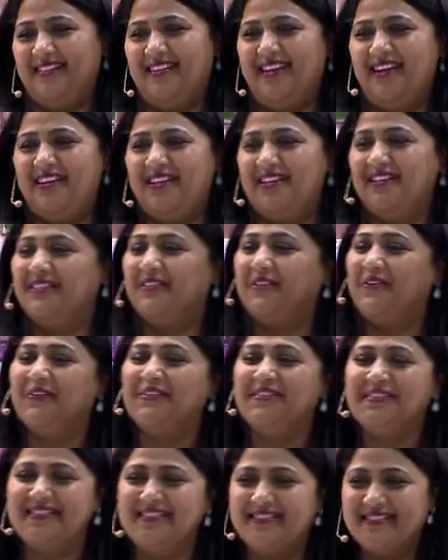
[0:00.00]
Any other
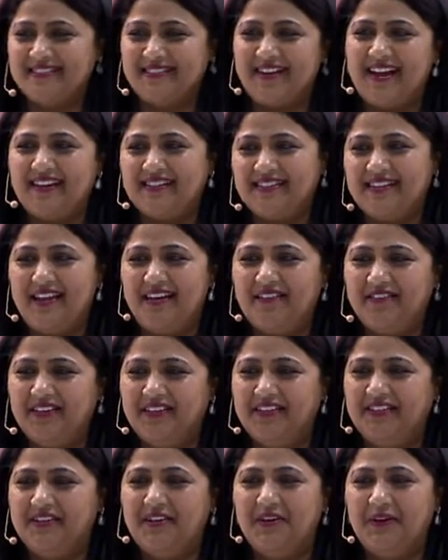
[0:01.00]
questions you guys have
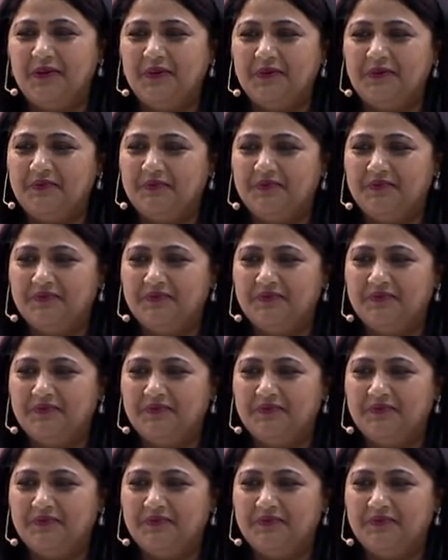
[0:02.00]
it? No?